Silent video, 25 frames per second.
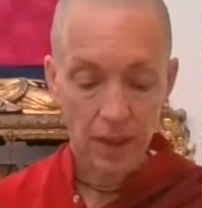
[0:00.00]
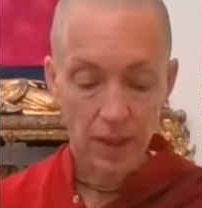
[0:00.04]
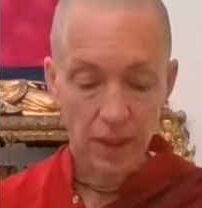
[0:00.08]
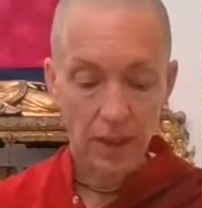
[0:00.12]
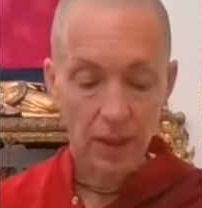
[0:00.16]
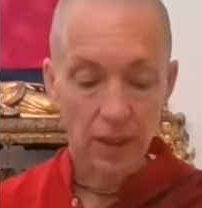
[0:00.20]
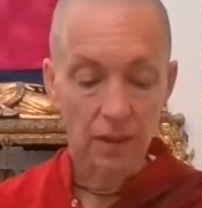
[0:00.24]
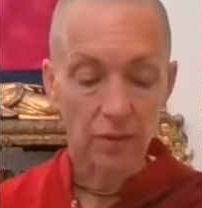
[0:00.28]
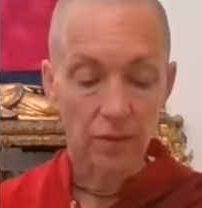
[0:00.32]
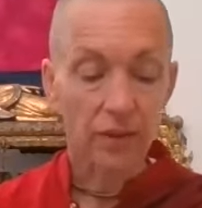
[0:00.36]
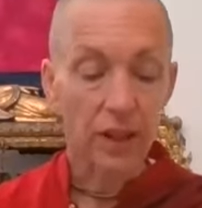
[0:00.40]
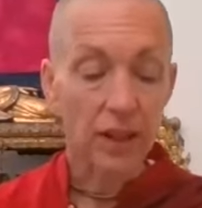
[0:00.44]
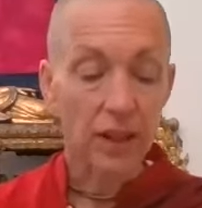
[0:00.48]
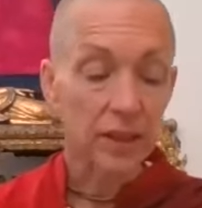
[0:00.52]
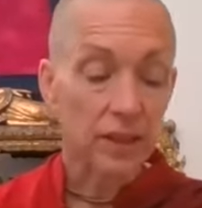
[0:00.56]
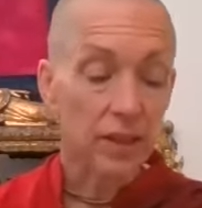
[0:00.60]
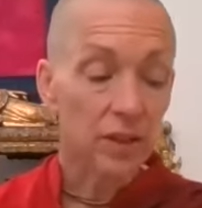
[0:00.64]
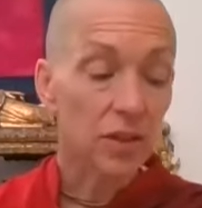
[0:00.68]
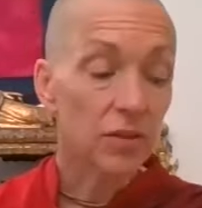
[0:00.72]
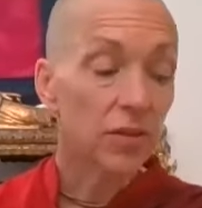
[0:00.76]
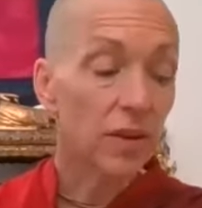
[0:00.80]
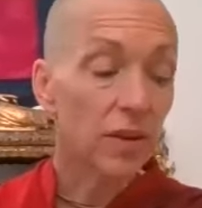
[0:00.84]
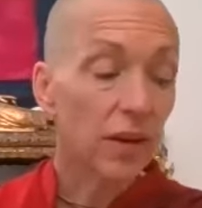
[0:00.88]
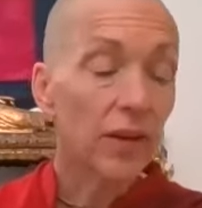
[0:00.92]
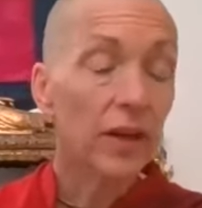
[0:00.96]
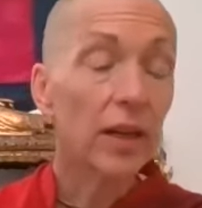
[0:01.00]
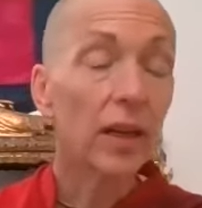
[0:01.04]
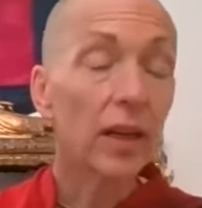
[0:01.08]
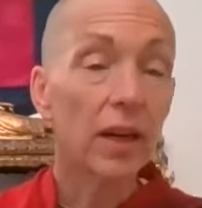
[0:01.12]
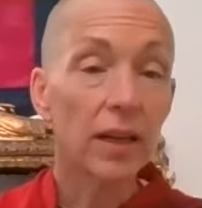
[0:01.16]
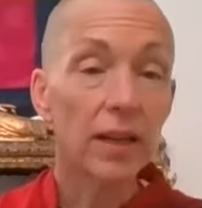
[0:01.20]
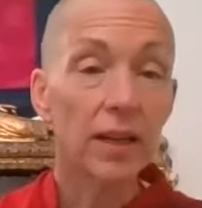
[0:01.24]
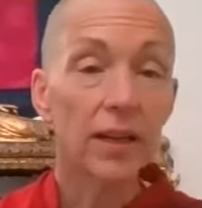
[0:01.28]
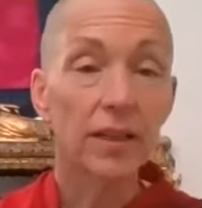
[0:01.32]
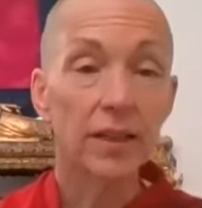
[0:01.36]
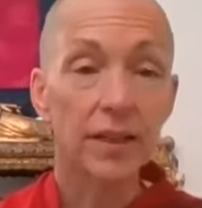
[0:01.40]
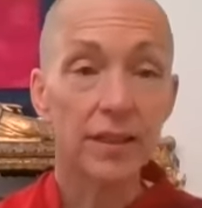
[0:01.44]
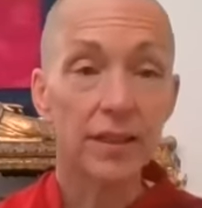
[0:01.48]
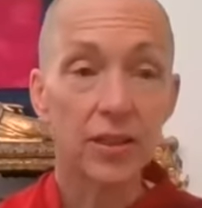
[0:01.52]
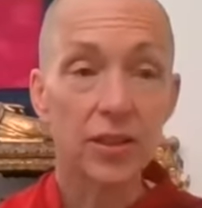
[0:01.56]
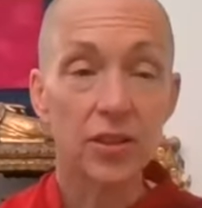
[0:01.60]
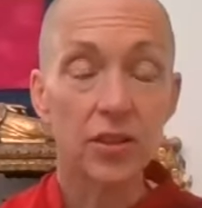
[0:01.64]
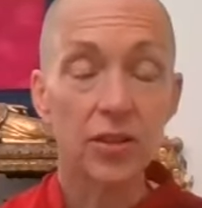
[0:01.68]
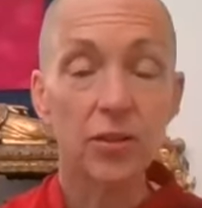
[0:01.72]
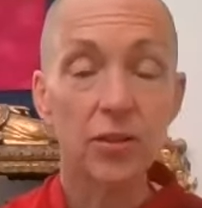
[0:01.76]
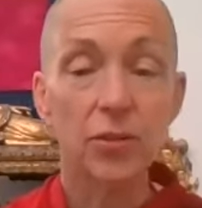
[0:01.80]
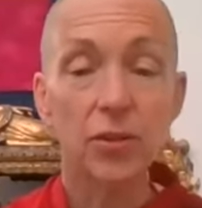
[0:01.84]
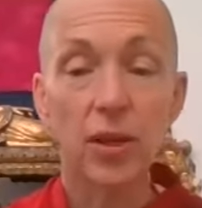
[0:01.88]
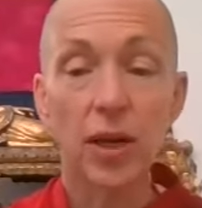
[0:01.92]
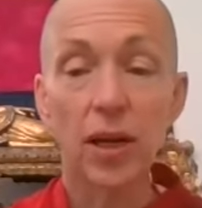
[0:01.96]
In fact, it's very likely
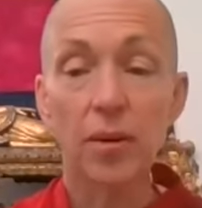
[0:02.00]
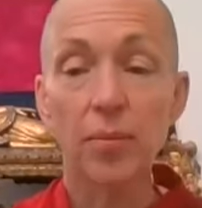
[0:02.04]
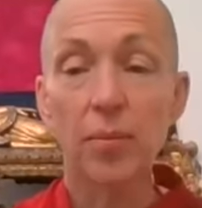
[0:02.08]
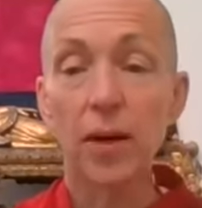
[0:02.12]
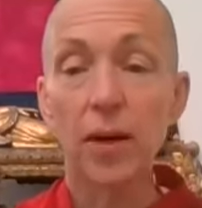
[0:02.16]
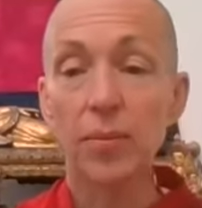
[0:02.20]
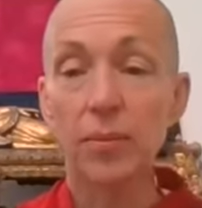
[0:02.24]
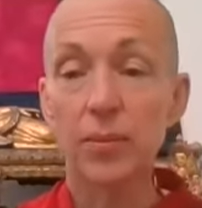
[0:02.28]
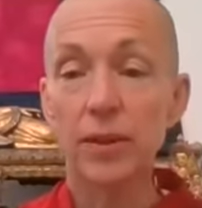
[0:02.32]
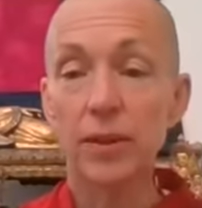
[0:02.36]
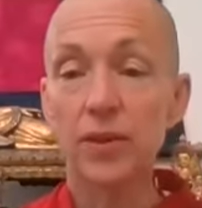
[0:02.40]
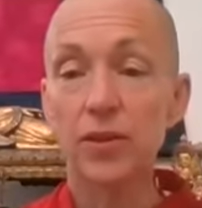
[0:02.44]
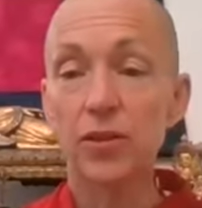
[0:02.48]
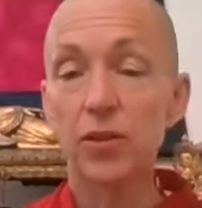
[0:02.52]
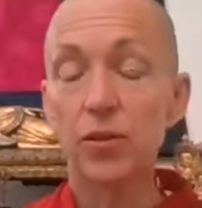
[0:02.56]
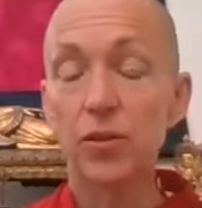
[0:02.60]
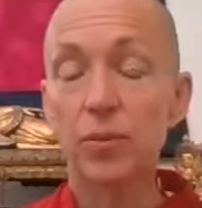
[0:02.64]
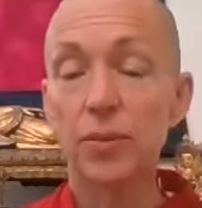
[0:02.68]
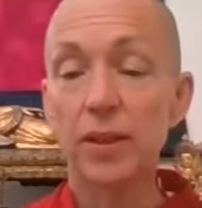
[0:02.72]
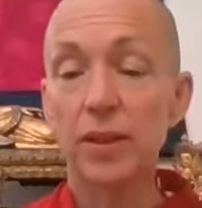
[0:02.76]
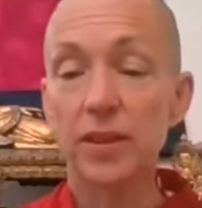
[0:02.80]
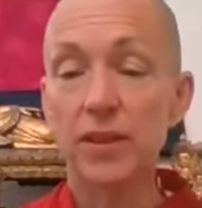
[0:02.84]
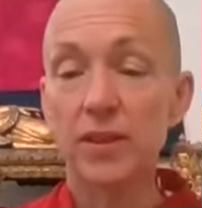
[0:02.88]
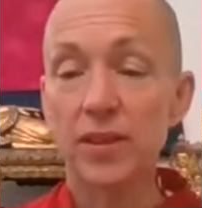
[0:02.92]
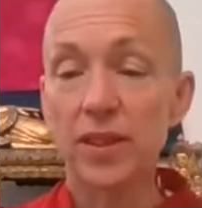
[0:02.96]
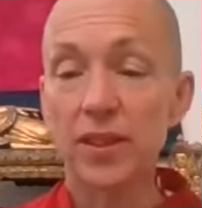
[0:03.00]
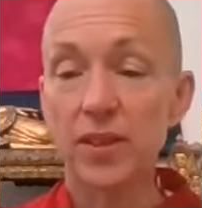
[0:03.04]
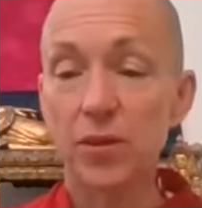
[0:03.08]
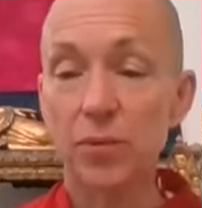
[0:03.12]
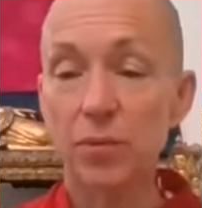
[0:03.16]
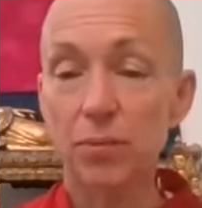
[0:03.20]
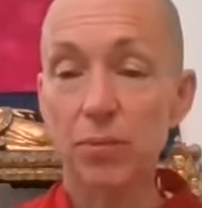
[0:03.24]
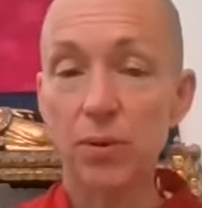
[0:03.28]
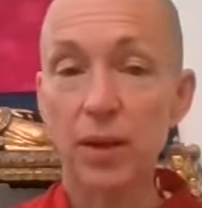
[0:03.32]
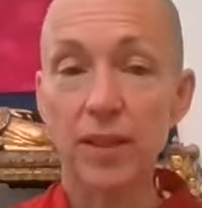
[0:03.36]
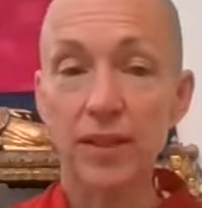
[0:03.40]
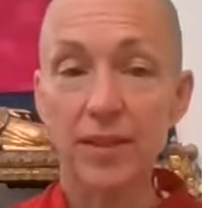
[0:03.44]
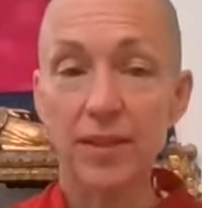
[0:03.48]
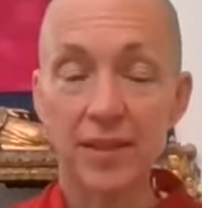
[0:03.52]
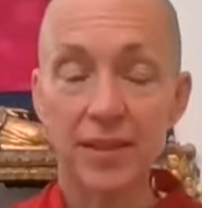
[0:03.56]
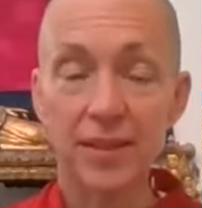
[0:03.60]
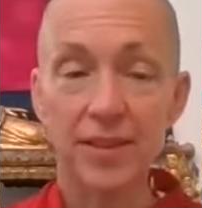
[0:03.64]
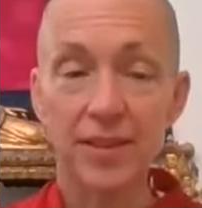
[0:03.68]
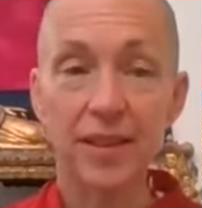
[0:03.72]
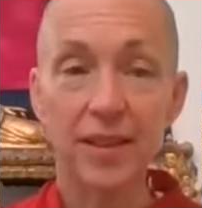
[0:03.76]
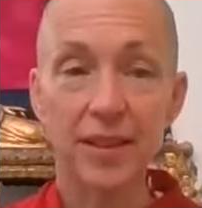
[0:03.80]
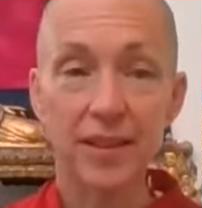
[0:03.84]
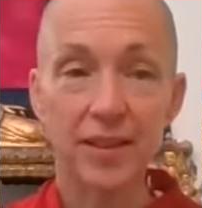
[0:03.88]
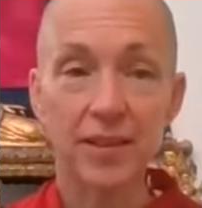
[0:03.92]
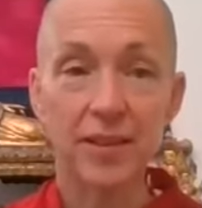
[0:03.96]
to come up in your meditation practice
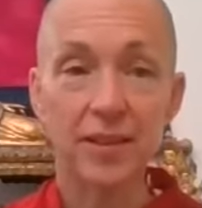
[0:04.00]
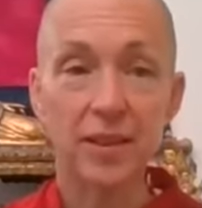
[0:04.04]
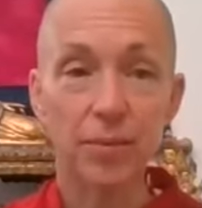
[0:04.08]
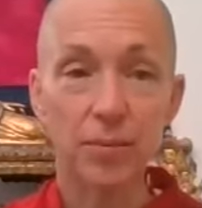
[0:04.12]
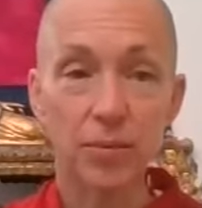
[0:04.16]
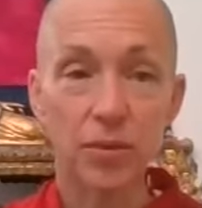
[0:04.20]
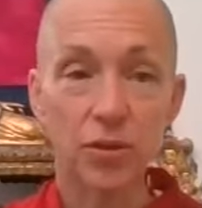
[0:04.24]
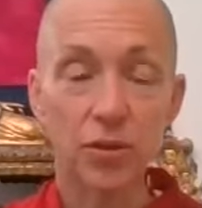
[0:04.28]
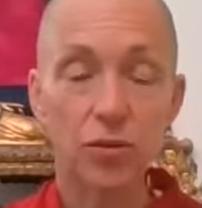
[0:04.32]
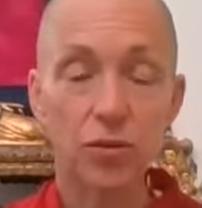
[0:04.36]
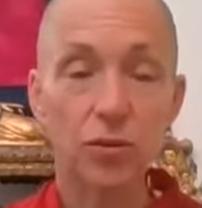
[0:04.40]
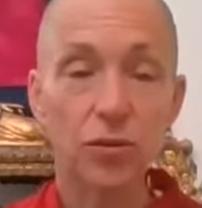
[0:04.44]
like some sort